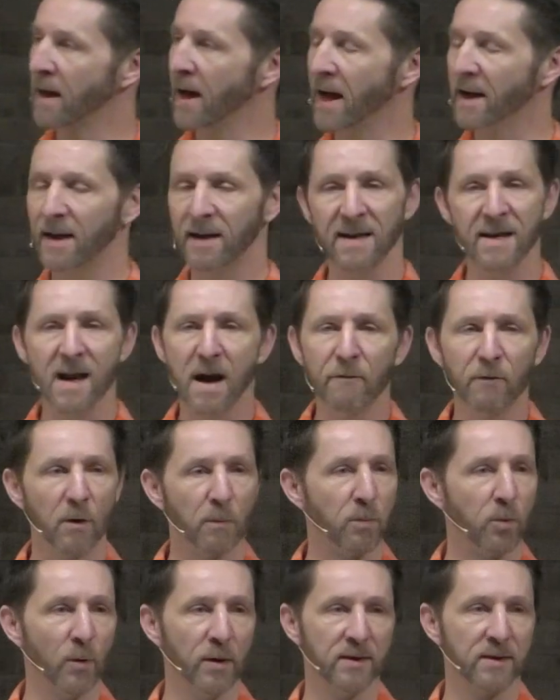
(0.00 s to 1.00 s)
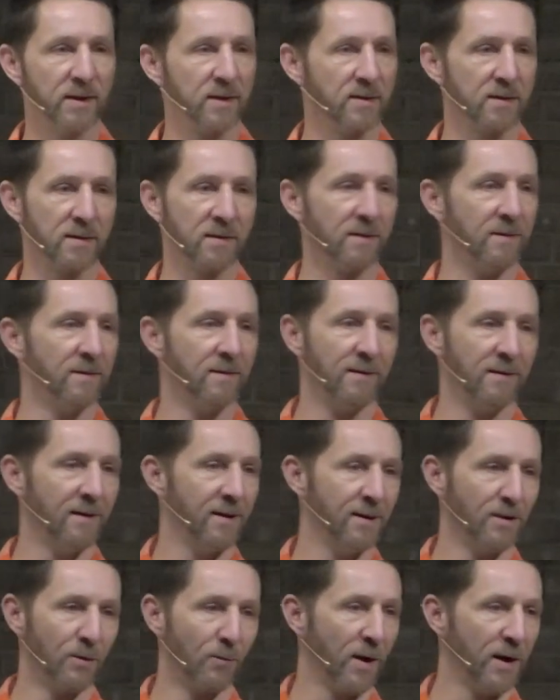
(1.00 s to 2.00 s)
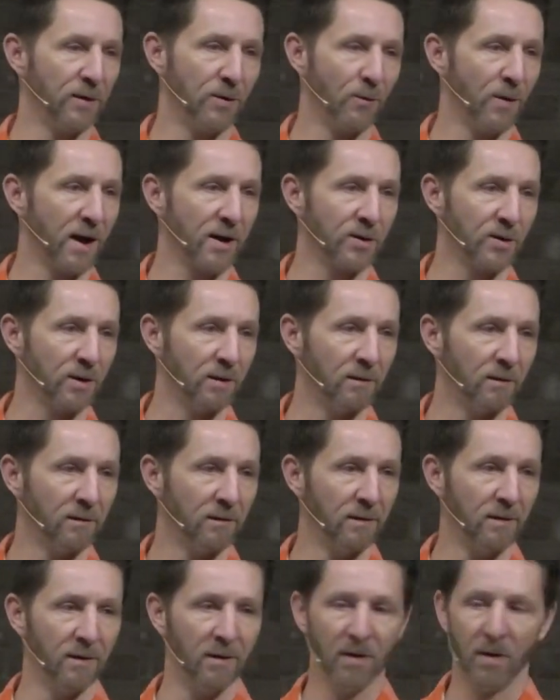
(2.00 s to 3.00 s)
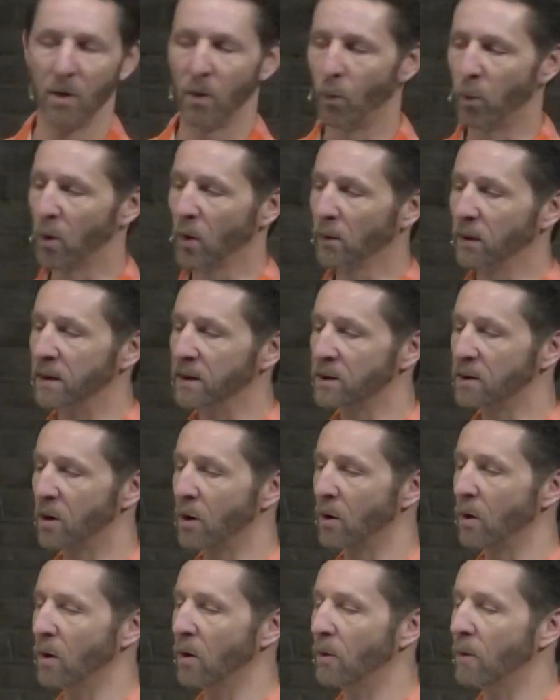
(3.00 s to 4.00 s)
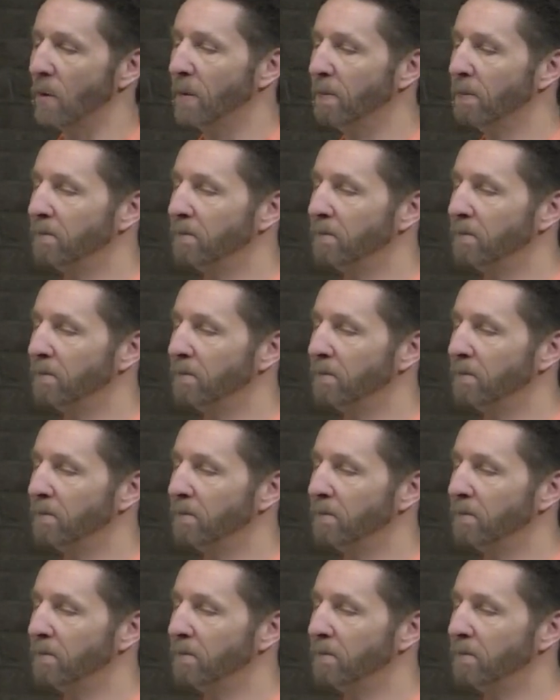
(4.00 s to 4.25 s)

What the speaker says: And it never points us in the right direction. Worldly sorrow.